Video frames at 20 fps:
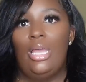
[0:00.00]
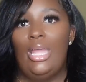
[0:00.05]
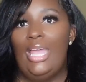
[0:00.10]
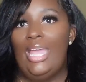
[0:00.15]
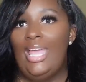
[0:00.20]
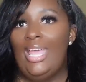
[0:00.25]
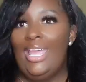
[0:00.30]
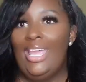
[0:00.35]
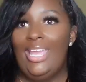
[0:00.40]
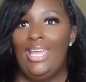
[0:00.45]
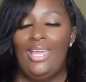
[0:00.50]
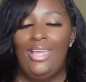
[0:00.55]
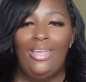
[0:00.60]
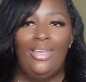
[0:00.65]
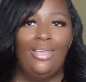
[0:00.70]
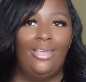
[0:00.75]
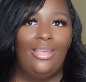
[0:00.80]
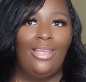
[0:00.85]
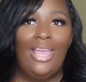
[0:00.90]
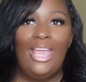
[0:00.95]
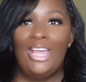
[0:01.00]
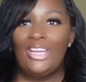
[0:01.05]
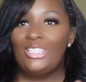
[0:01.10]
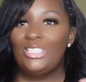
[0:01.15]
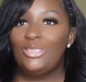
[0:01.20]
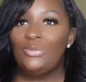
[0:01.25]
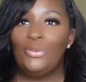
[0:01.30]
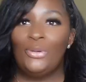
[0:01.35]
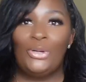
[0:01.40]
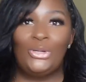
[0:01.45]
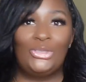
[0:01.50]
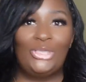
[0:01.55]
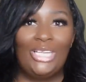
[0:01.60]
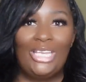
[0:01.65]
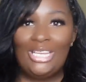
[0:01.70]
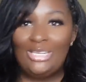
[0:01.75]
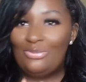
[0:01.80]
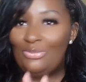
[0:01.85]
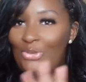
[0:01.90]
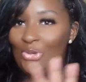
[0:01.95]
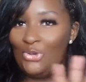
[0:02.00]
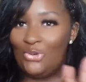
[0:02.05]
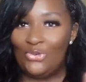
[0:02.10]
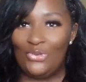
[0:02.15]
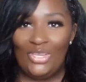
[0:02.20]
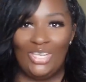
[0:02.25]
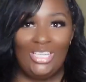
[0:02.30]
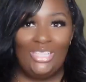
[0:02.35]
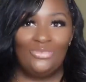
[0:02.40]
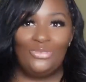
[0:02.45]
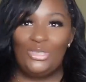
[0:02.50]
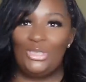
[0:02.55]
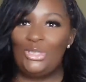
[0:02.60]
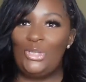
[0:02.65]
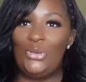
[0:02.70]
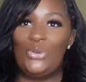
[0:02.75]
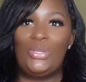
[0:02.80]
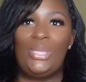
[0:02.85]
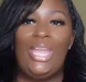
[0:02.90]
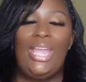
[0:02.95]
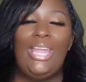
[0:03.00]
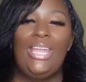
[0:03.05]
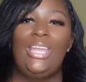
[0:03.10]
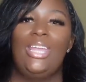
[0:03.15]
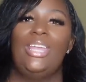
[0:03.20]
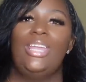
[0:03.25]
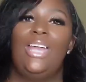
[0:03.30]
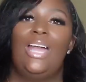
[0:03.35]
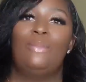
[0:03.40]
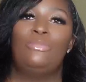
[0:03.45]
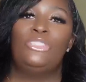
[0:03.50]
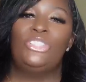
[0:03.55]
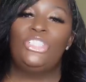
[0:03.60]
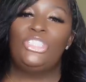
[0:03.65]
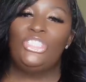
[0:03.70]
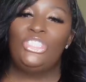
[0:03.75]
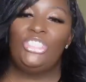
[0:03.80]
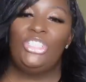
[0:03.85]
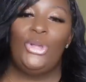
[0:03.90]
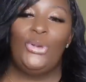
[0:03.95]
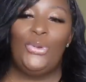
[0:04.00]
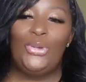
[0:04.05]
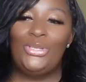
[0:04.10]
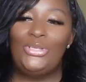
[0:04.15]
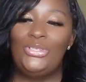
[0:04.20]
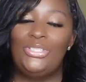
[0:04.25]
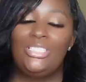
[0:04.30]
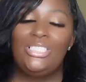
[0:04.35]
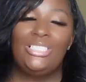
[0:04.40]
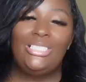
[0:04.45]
a expert in moving, relocating. I'm just sharing